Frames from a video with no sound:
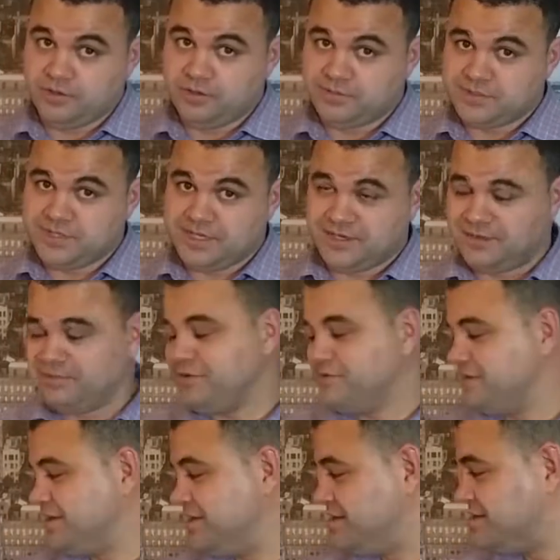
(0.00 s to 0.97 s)
You know what I'm talking
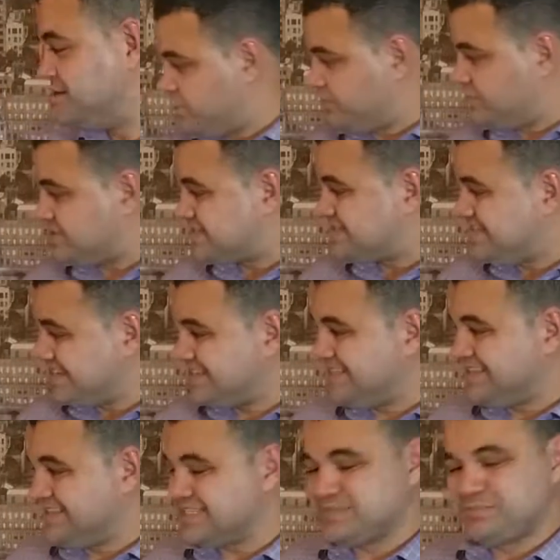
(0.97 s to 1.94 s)
about? So if you
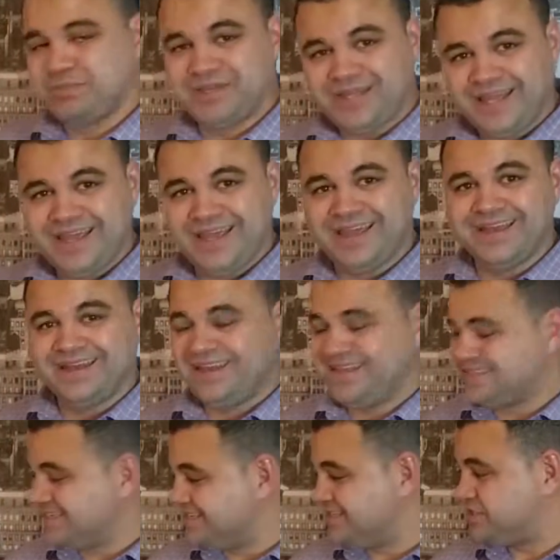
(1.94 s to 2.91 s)
stick to this plan,
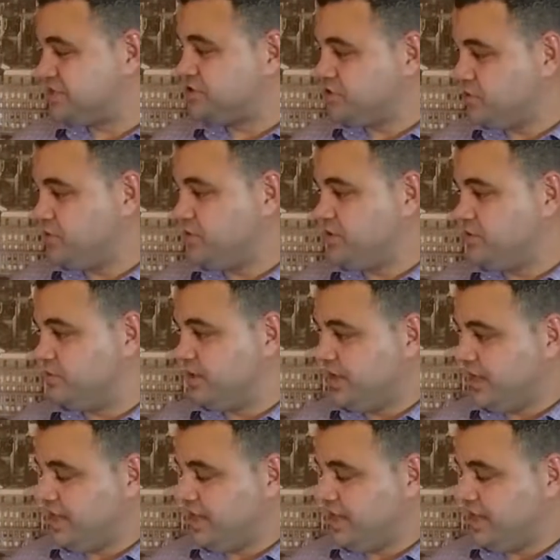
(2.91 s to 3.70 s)
it's gonna show you,